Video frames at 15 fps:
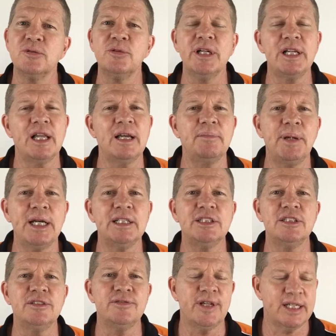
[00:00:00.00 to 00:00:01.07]
A relay
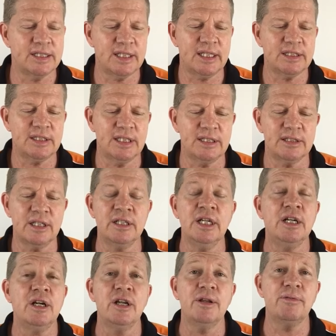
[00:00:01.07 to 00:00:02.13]
base is fantastic. So
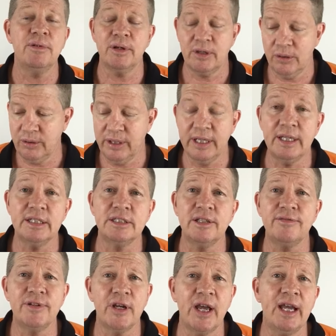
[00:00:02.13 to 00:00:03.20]
the good thing is
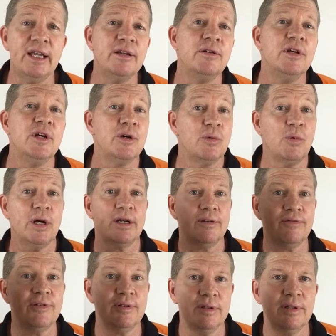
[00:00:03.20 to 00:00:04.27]
if you had one
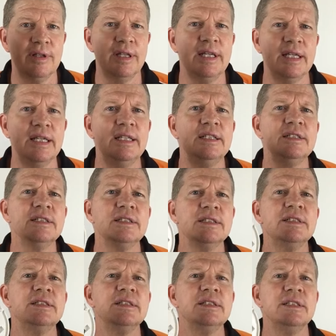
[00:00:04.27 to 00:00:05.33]
of these,
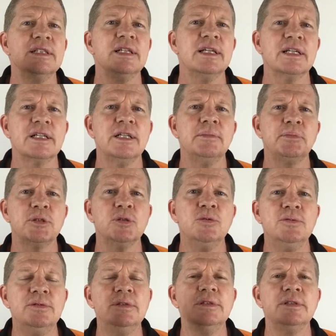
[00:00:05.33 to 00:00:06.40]
a
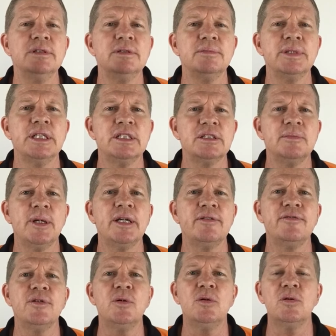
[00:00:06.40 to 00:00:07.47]
Clipsal
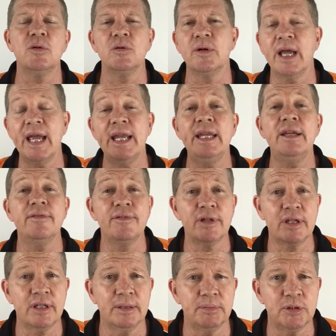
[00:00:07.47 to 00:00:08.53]
PSMA4 or any of the
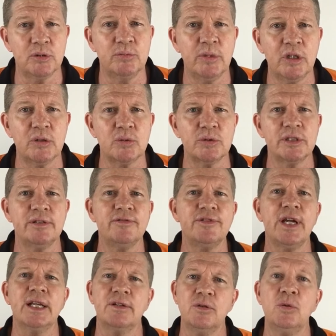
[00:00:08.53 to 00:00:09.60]
Clipsal models, in
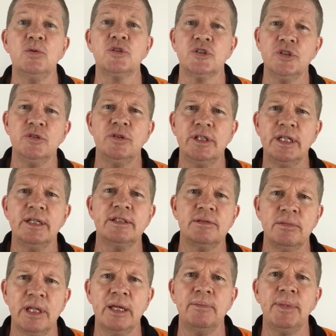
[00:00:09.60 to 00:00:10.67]
fact, all suit
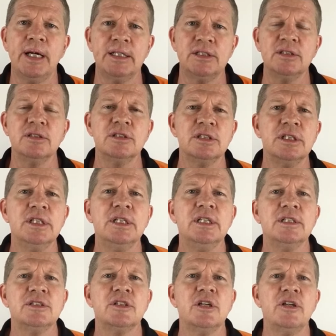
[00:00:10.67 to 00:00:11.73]
their bases.
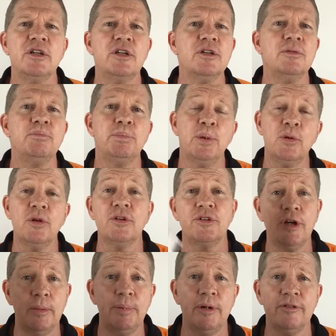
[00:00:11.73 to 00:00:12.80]
So you could pull the
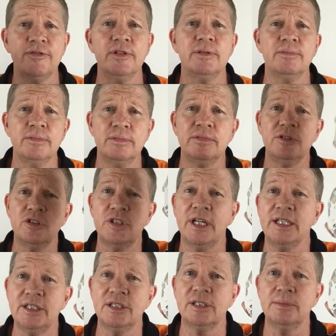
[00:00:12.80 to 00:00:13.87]
top off it,
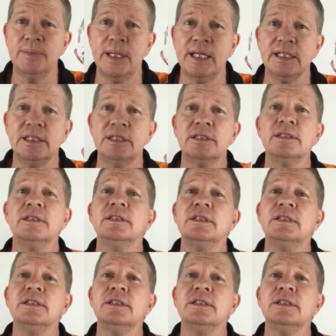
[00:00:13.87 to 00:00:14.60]
change the base,